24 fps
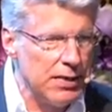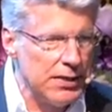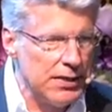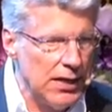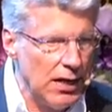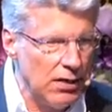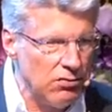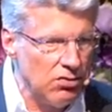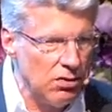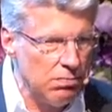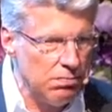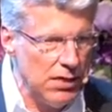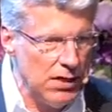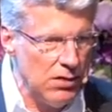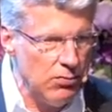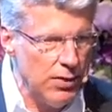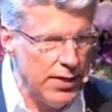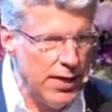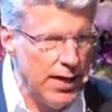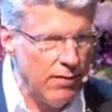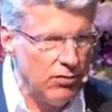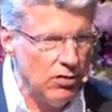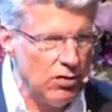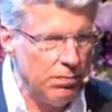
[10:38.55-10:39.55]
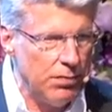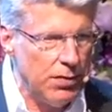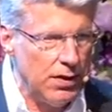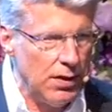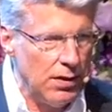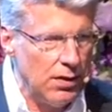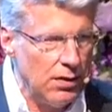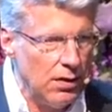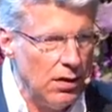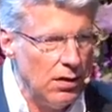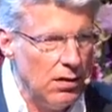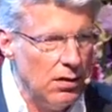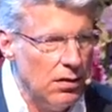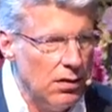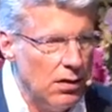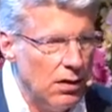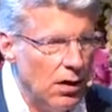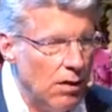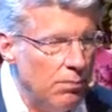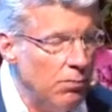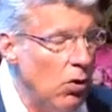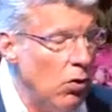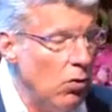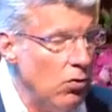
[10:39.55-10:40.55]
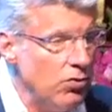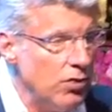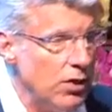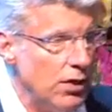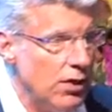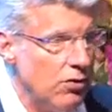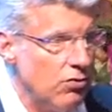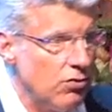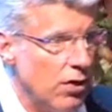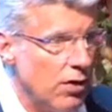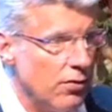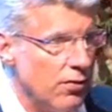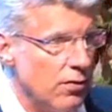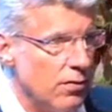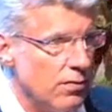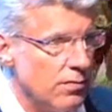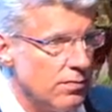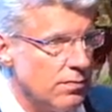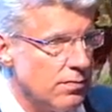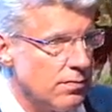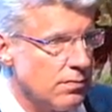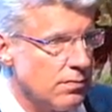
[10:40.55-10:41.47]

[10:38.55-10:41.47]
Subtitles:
but doesn't mean we have to be opposing each other.